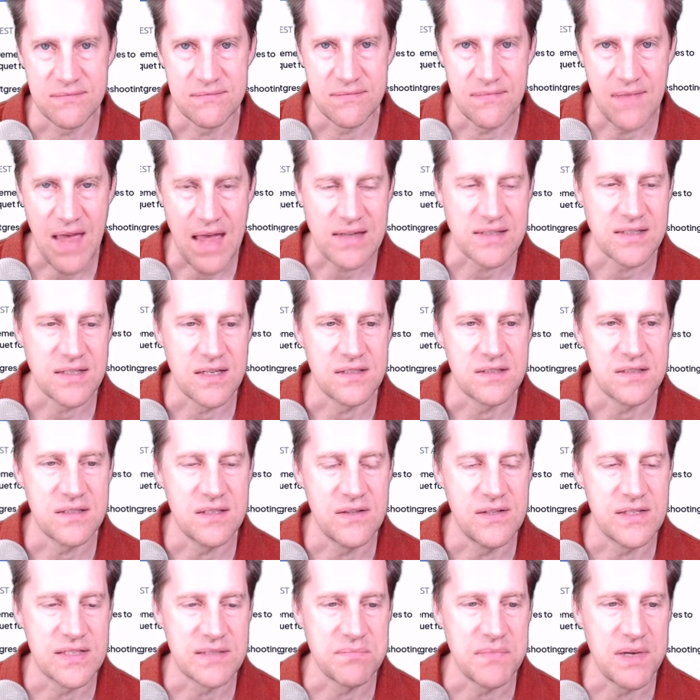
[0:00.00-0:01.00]
access to
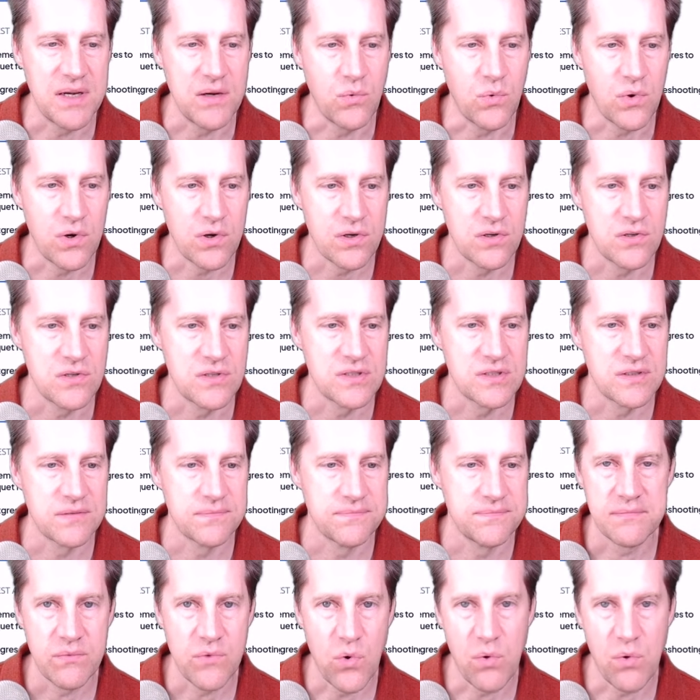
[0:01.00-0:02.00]
this many workers.
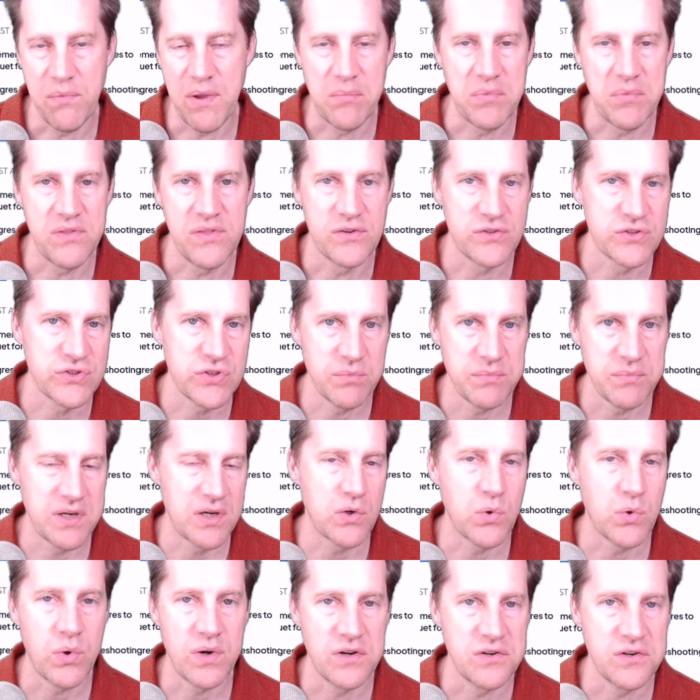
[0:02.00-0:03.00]
Or maybe there's so many
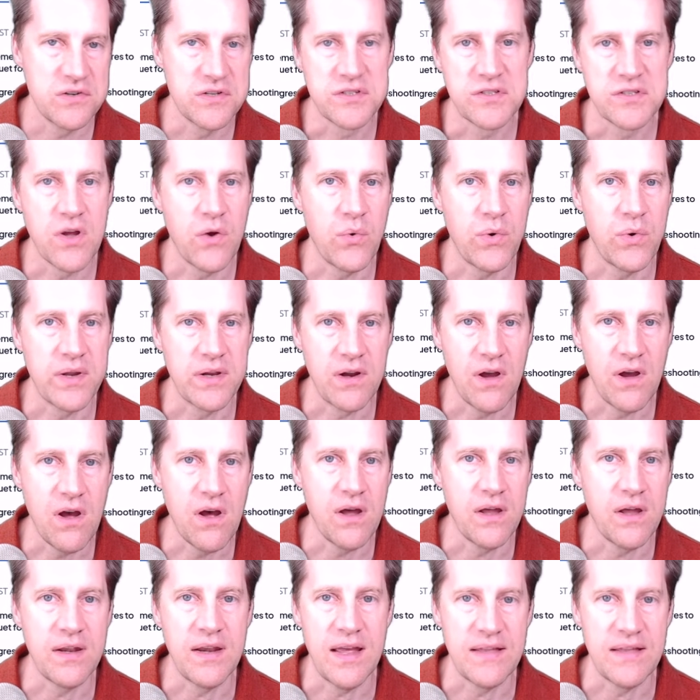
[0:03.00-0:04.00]
queries going
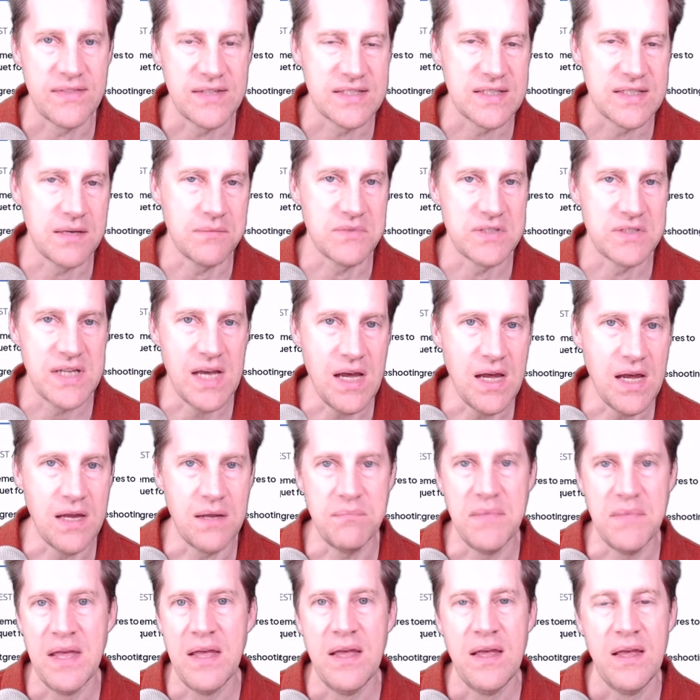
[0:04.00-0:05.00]
on at the same
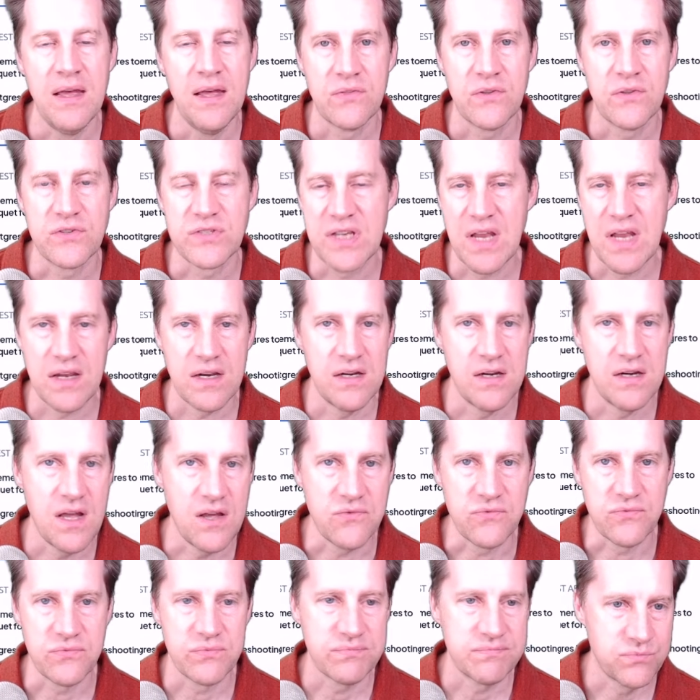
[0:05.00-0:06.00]
time, there's not
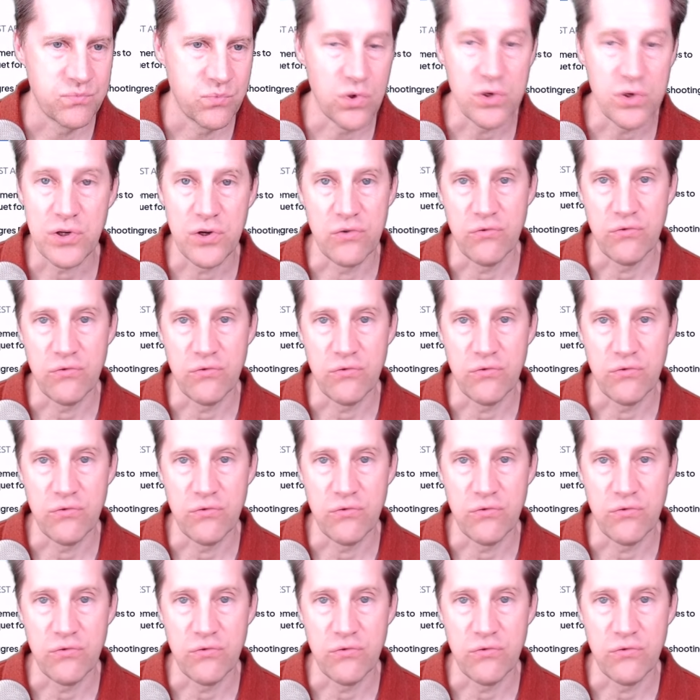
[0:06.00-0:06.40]
enough worker